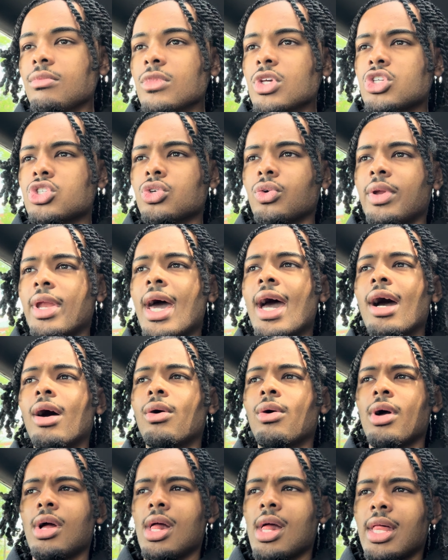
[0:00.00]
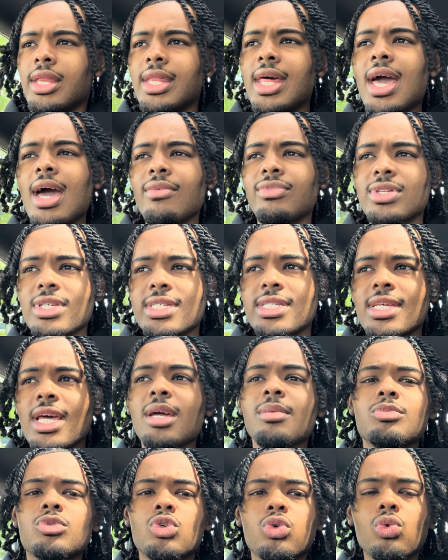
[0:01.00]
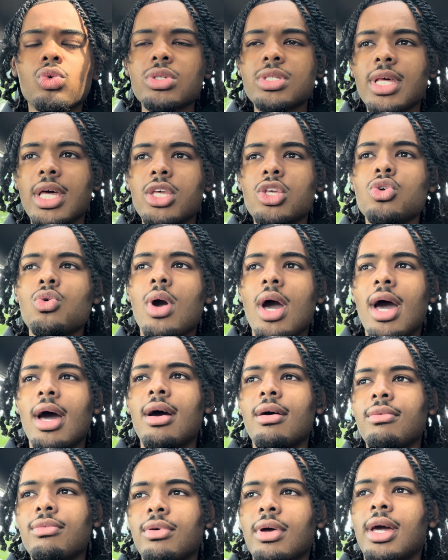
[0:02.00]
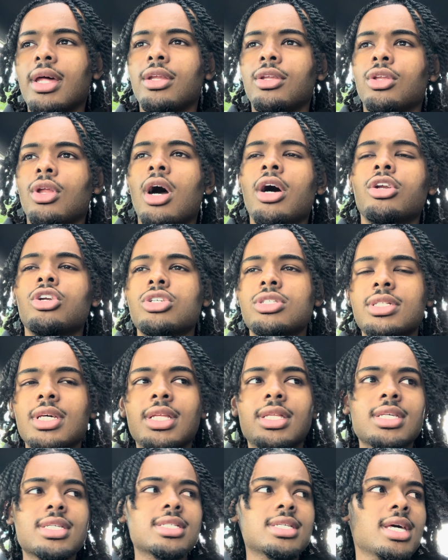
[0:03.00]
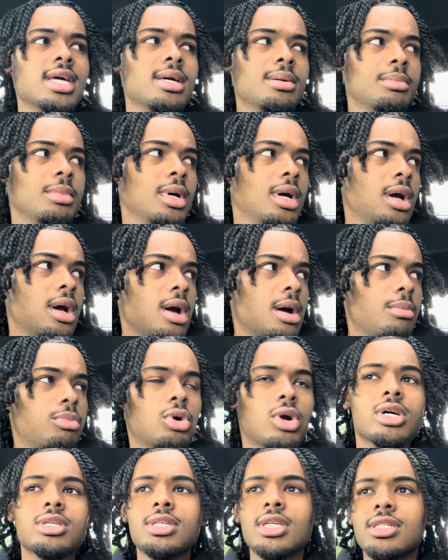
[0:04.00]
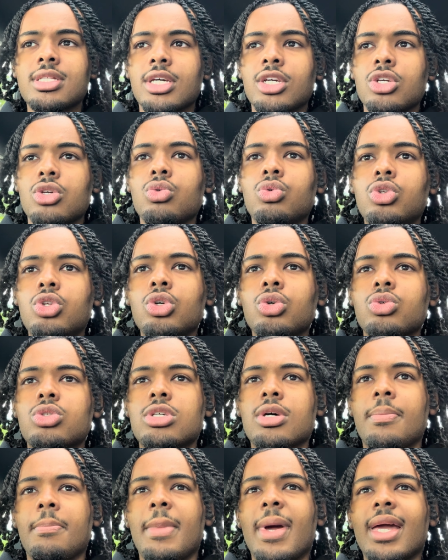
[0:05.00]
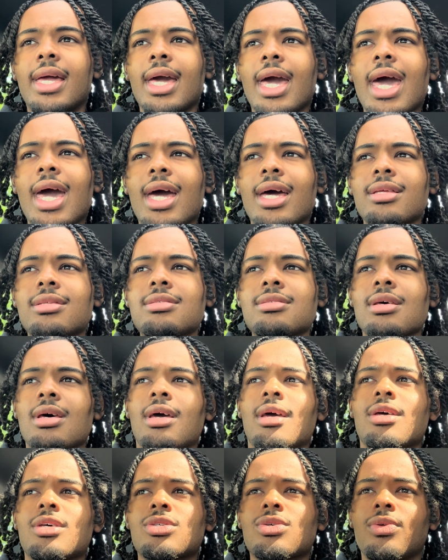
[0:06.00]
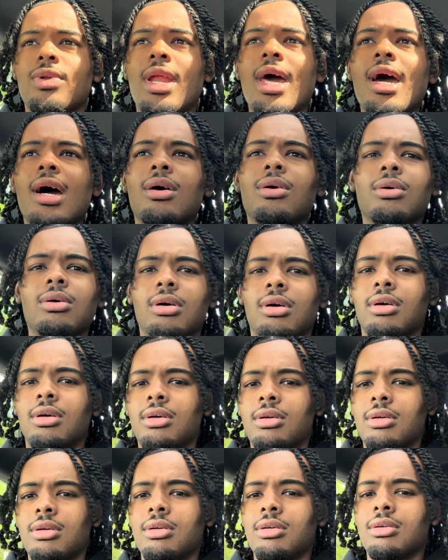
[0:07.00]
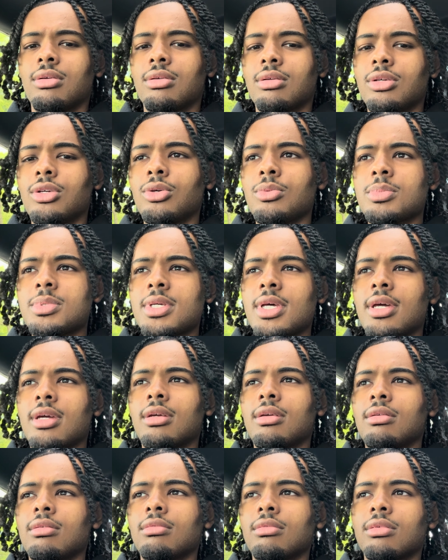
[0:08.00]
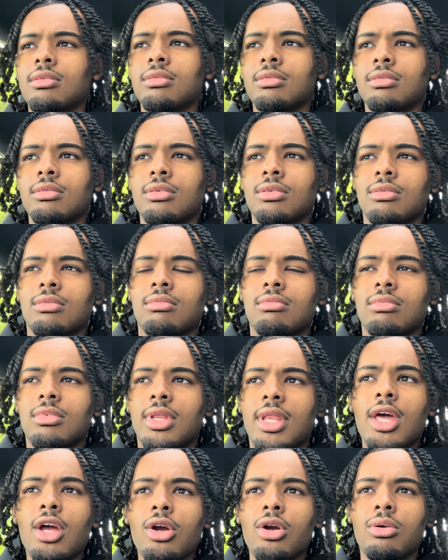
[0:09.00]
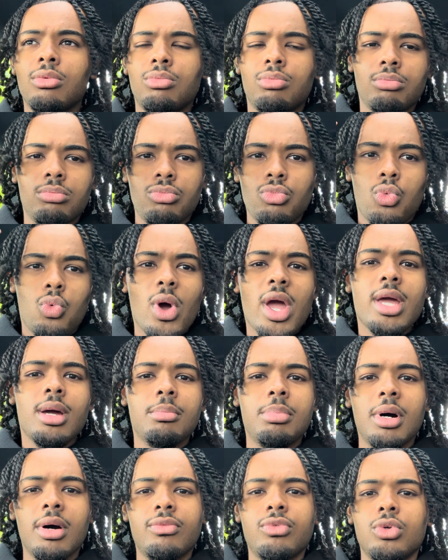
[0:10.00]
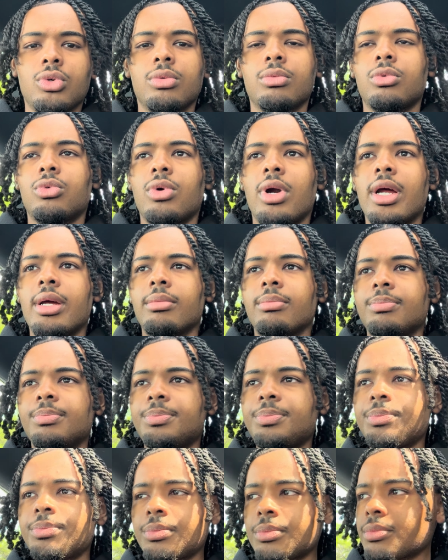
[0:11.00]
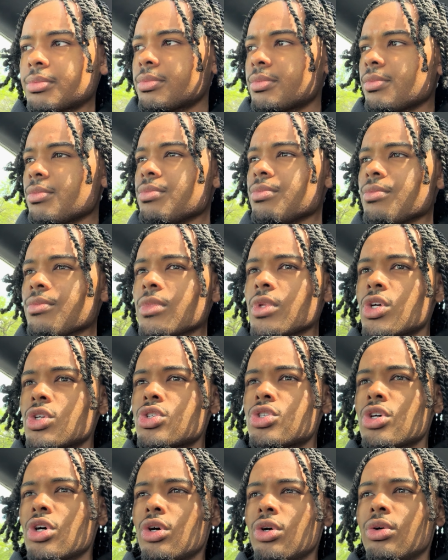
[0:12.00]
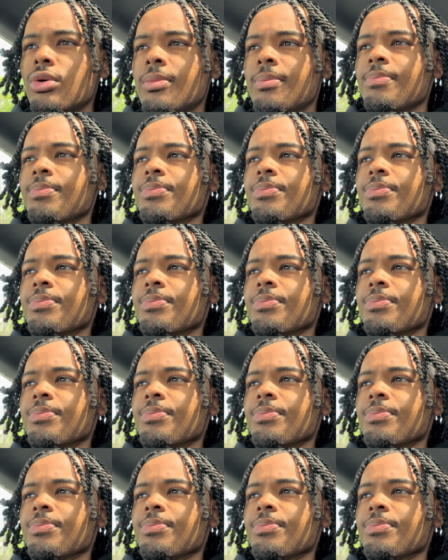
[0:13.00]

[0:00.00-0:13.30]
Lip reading: So now they have the same tools that you have and understand the same process that you do to make ads. So now, what I'm saying, they're way above you, right? So